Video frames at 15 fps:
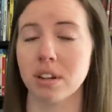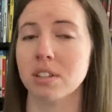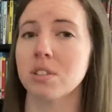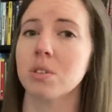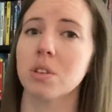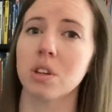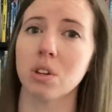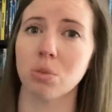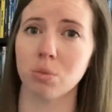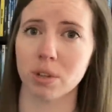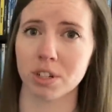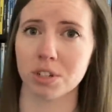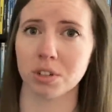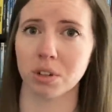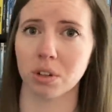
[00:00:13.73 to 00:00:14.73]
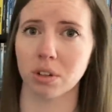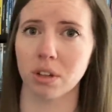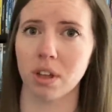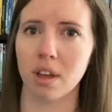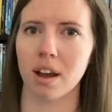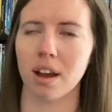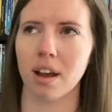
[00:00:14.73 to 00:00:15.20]
it to the original,
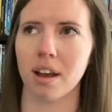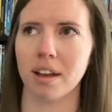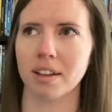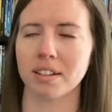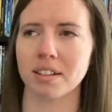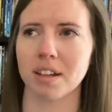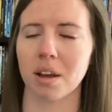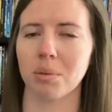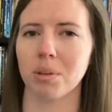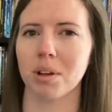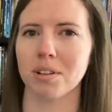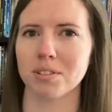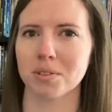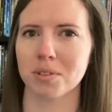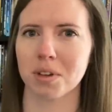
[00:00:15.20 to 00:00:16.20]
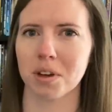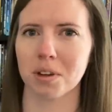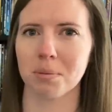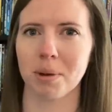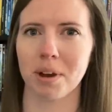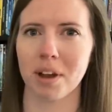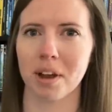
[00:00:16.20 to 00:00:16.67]
and I will also talk
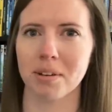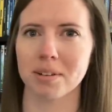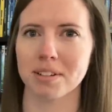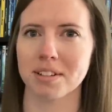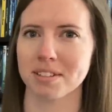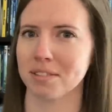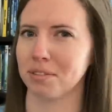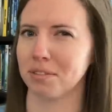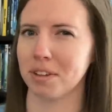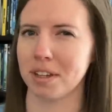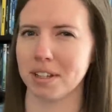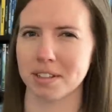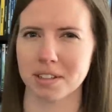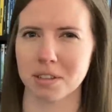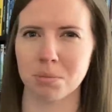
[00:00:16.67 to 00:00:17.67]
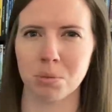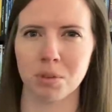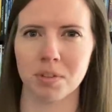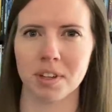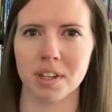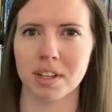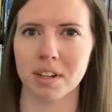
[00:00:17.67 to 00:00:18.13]
about how it doesn't fit into the
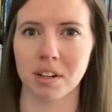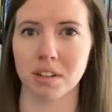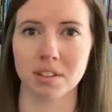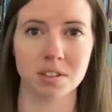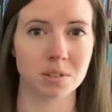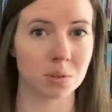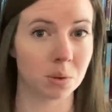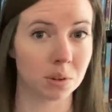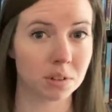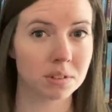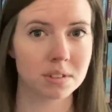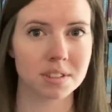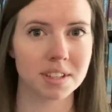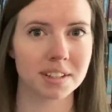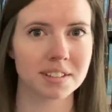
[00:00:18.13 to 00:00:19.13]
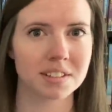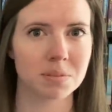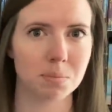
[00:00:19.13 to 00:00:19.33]
movie in a historical sense,